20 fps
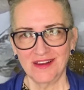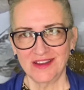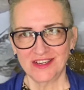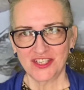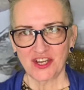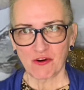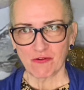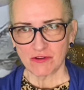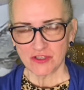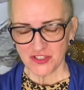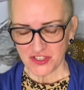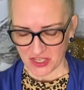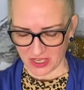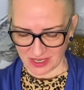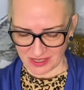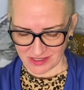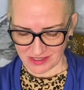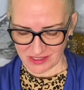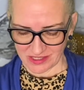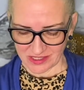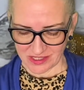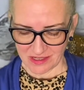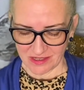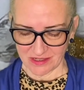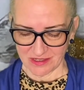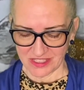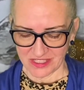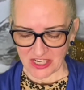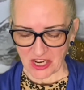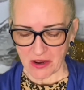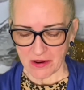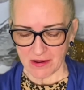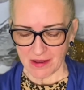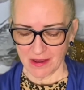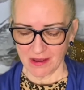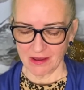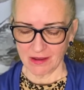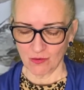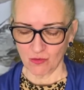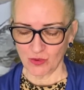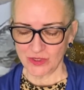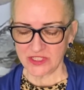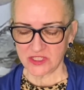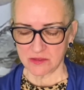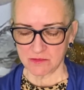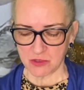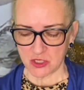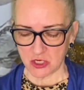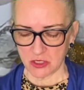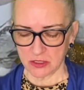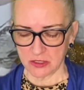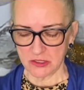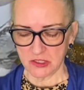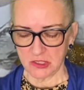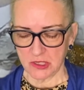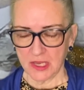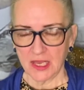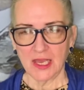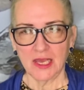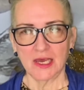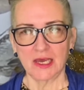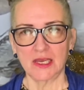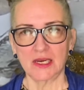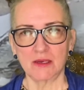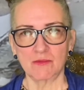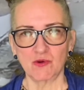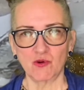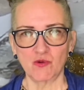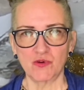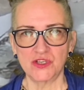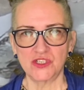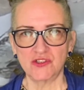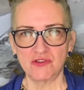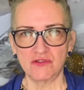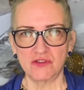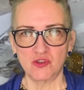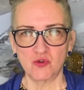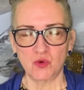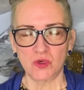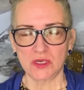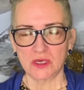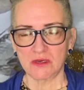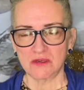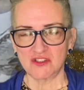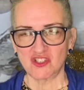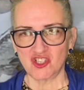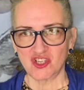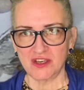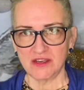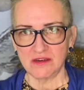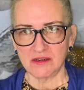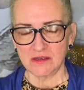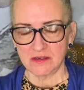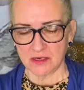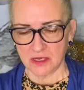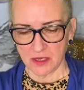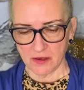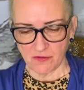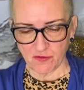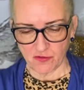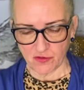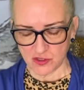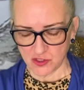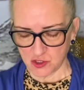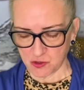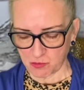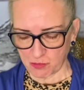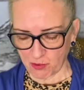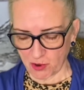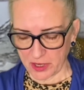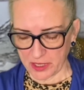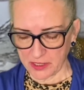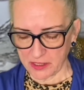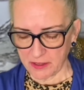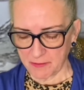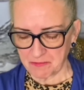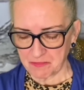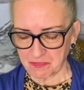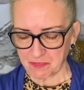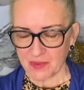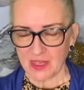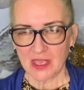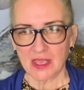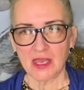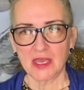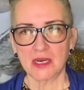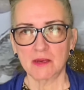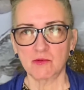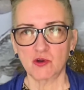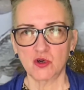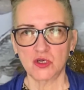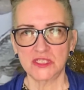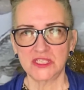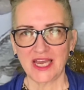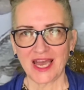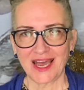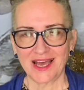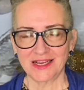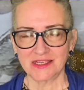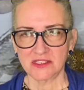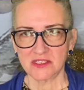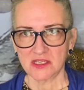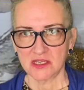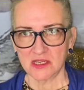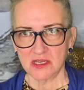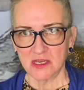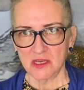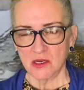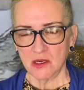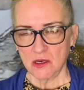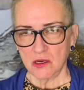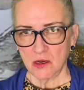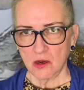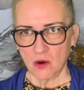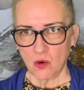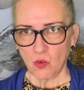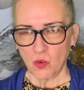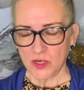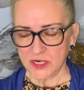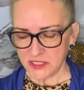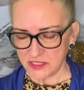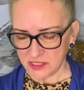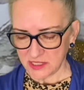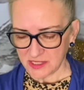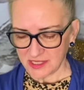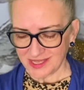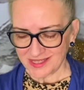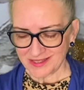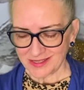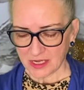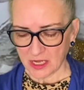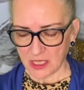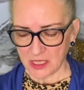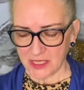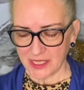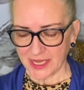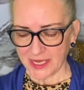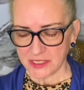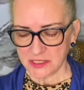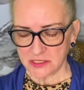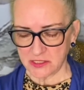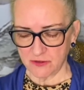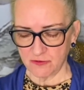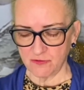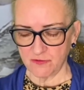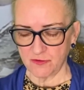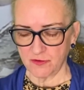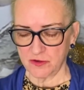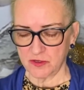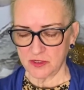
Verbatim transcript: tarot-sized uh, wisdom cards and I'm going to do a Kachina knife spread and I'm going to ask what is it that the collective,